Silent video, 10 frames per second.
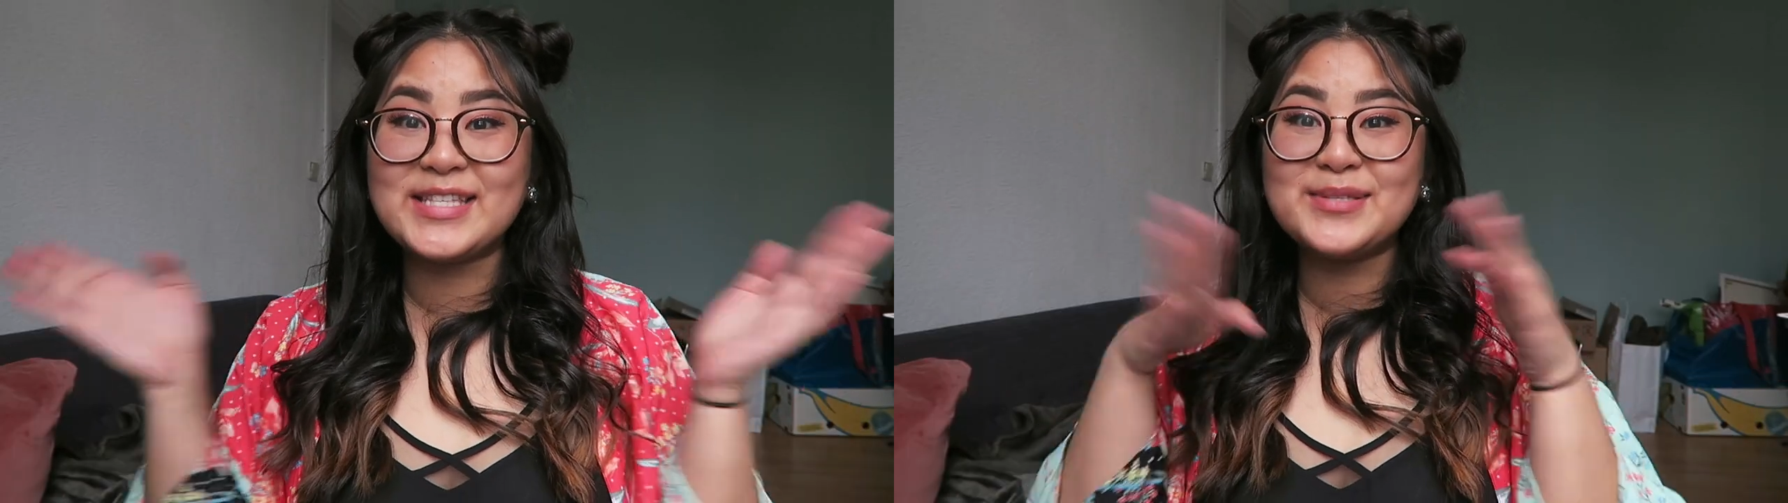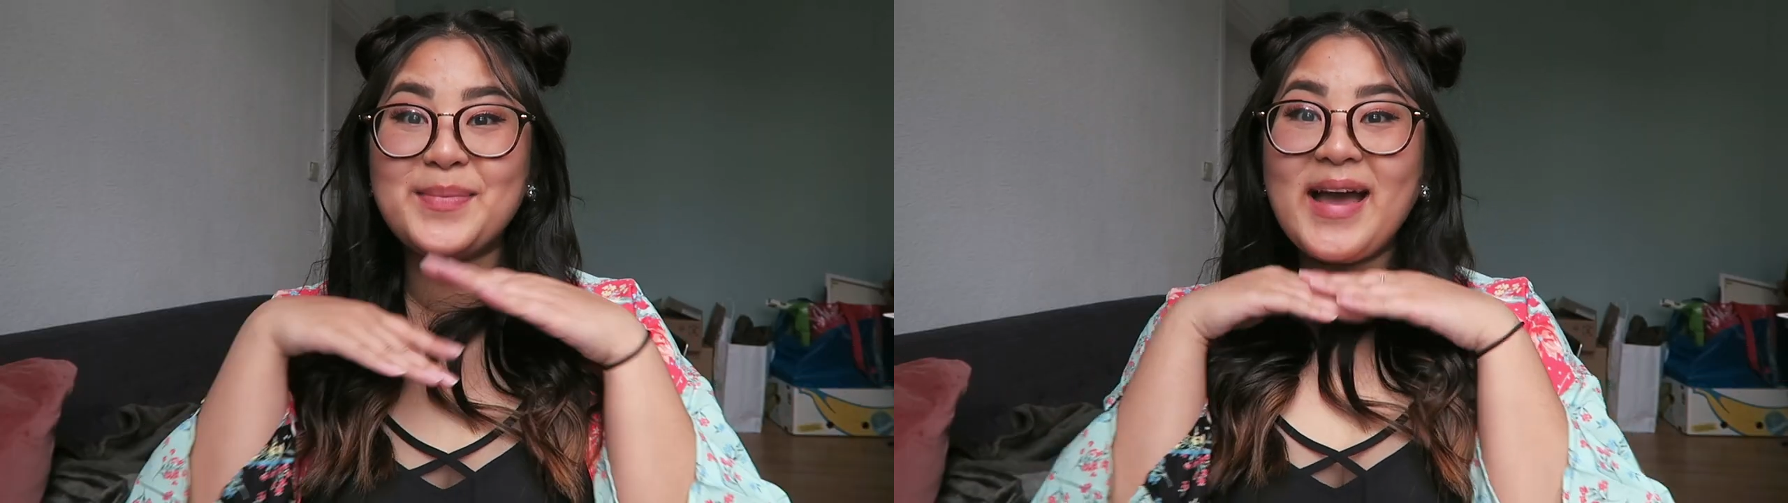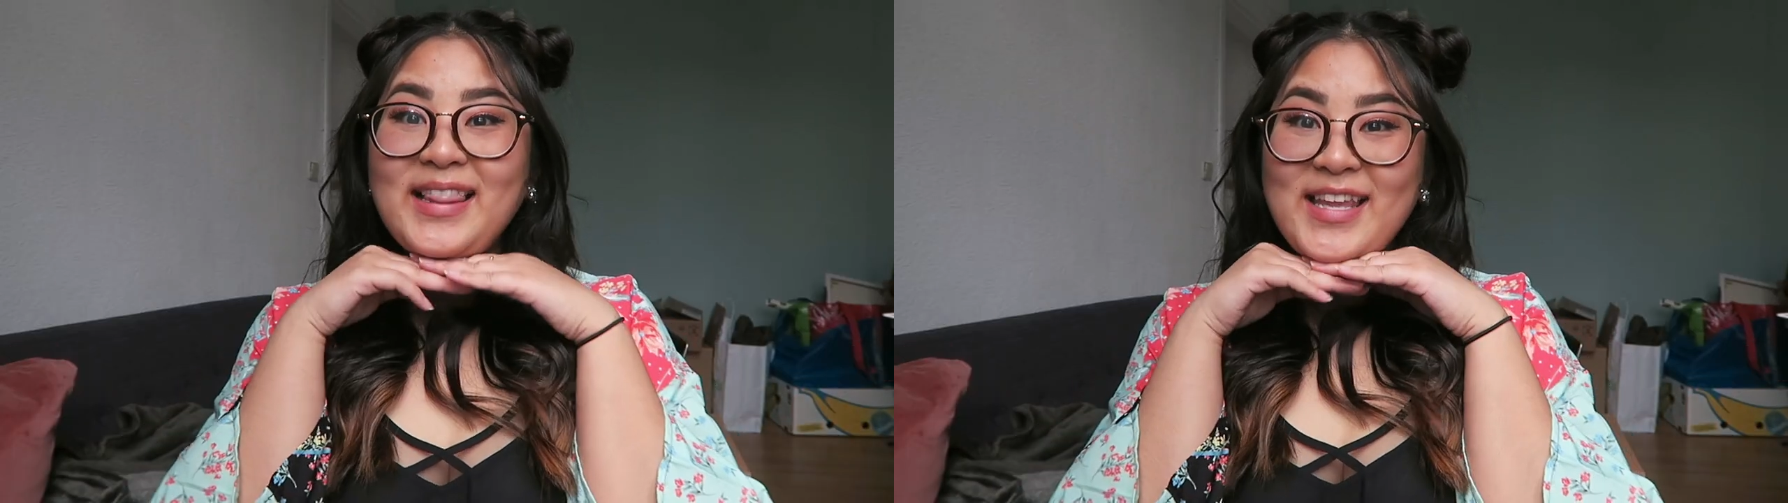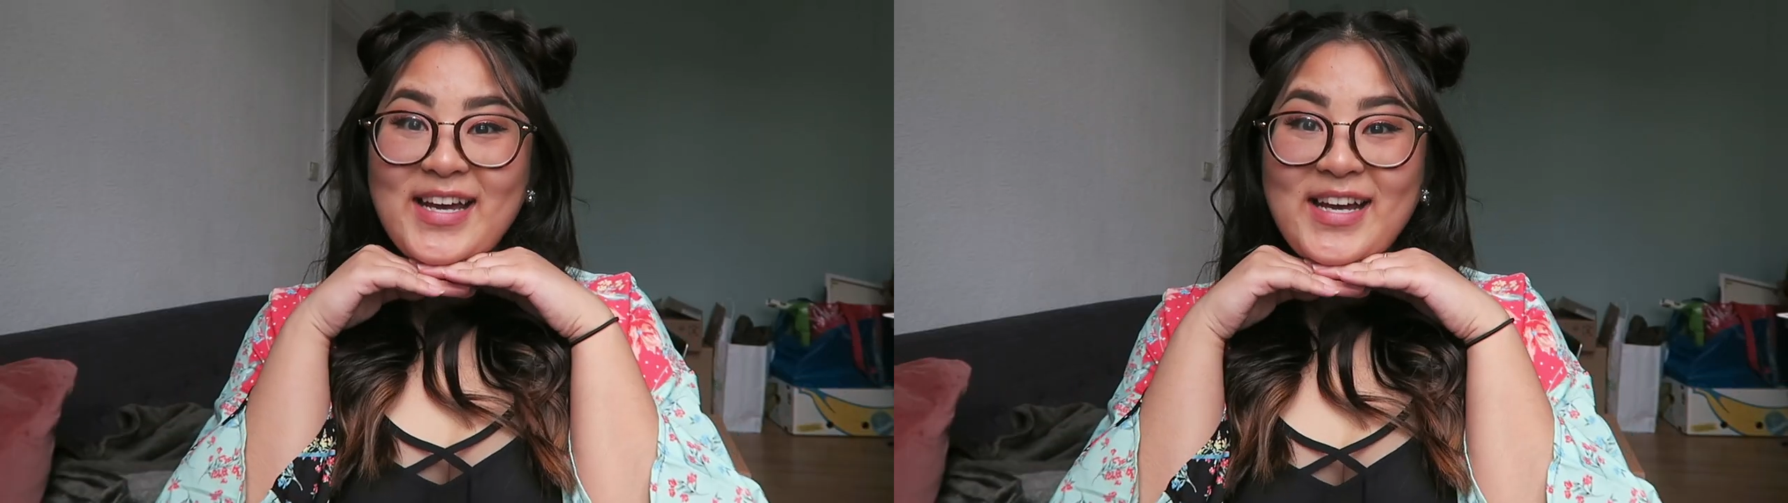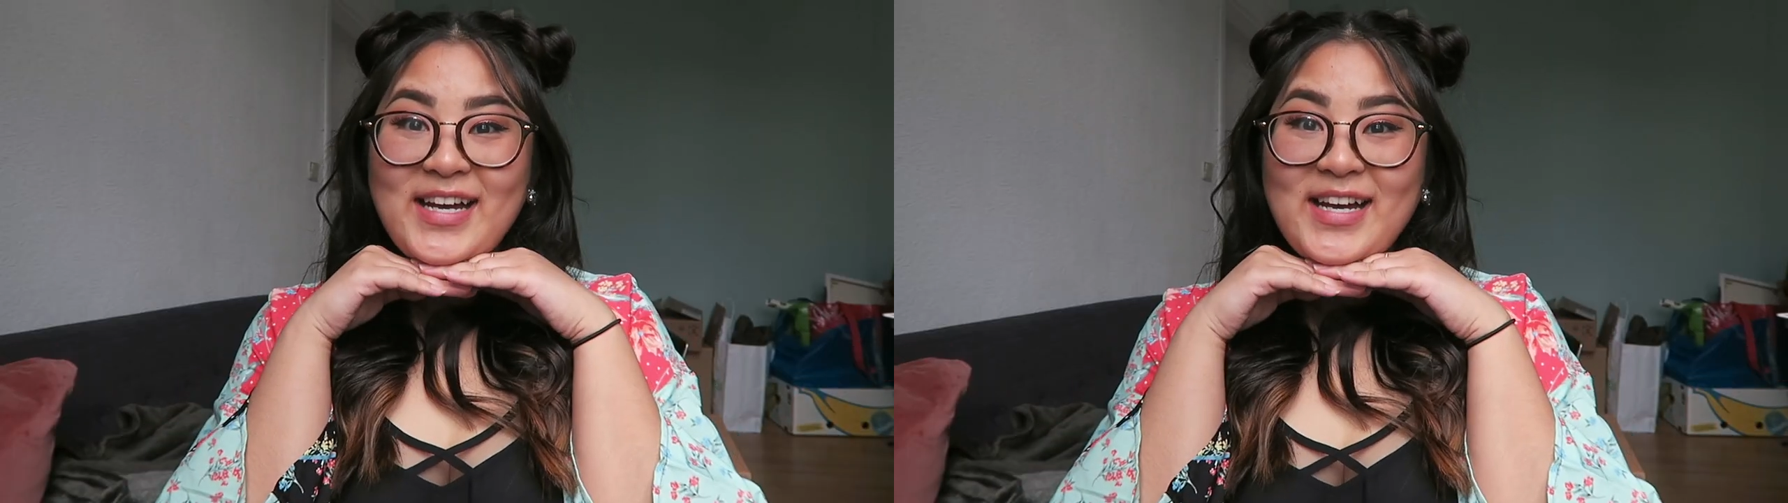is my
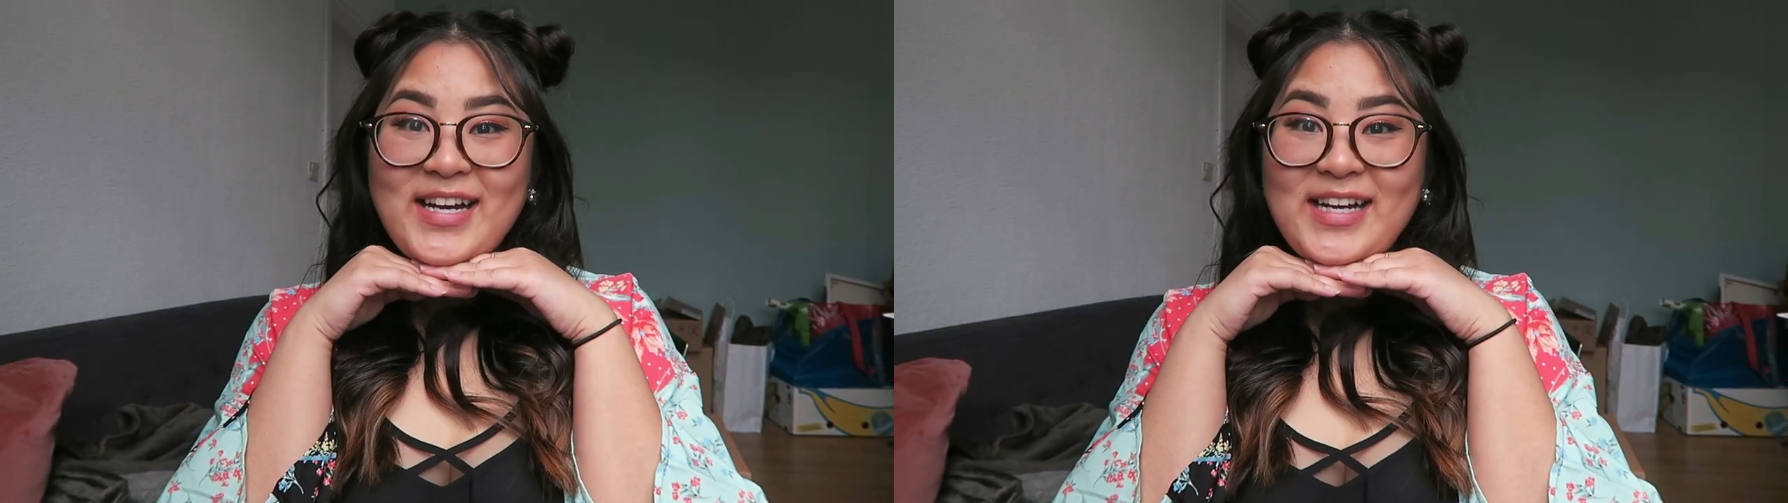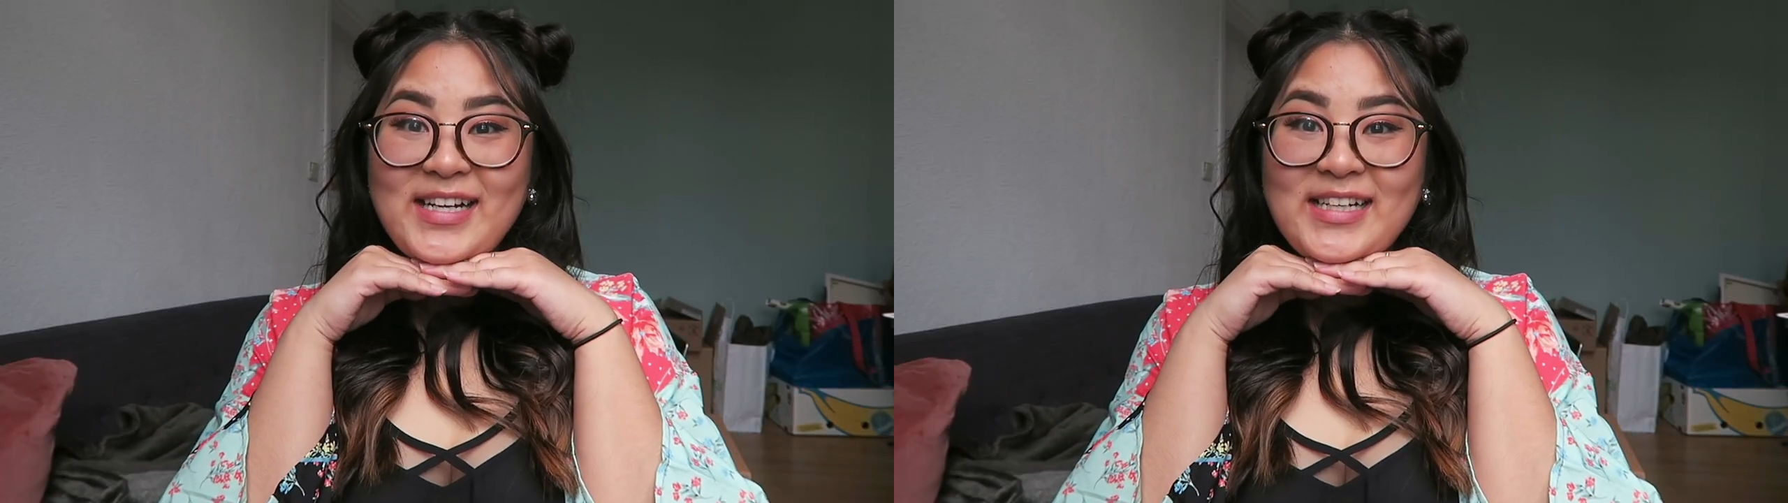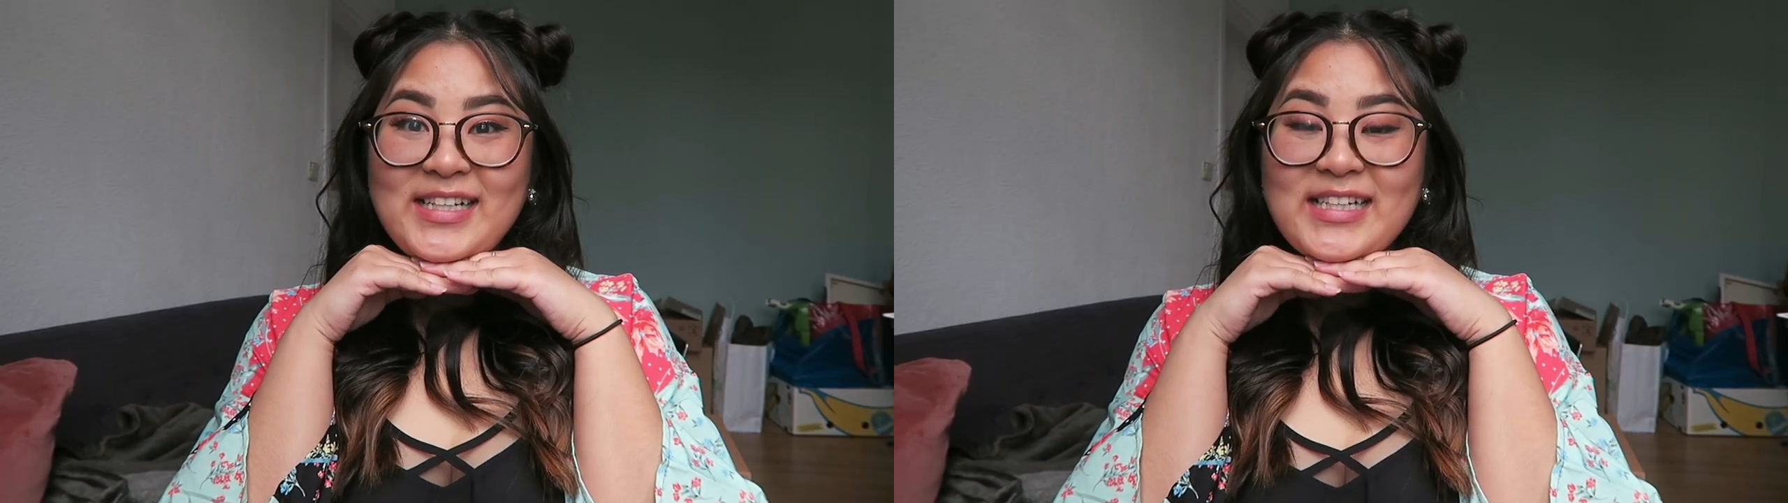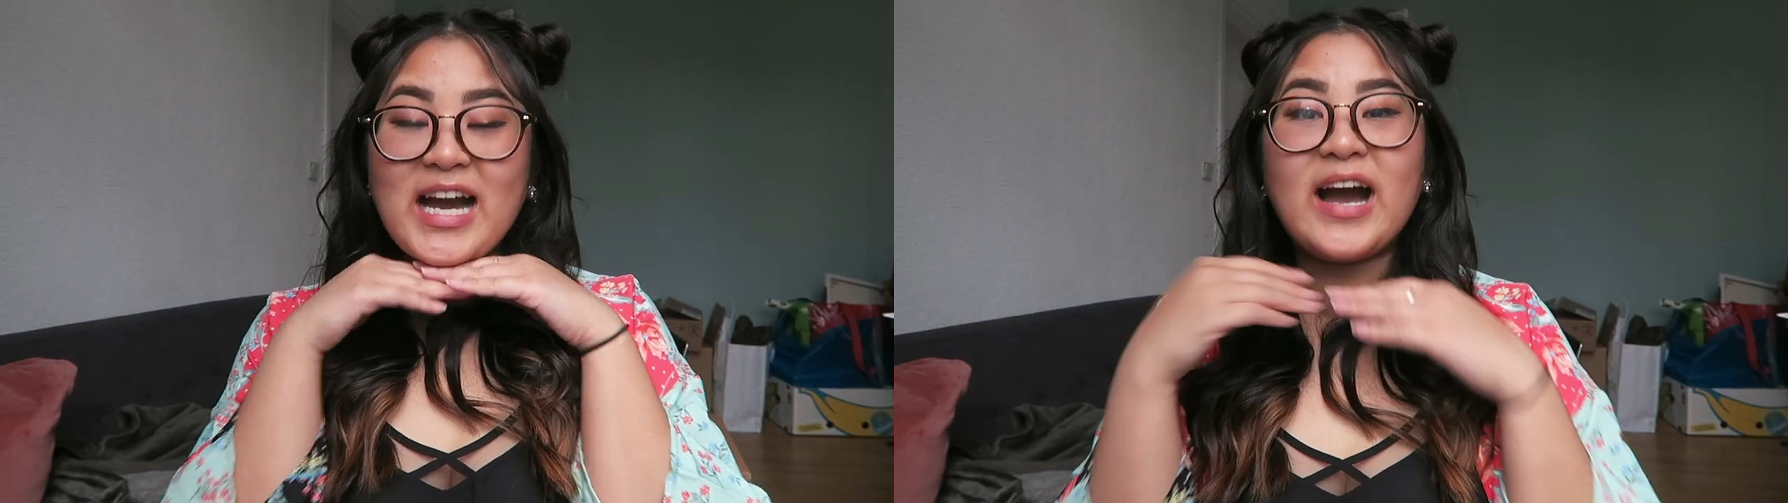look.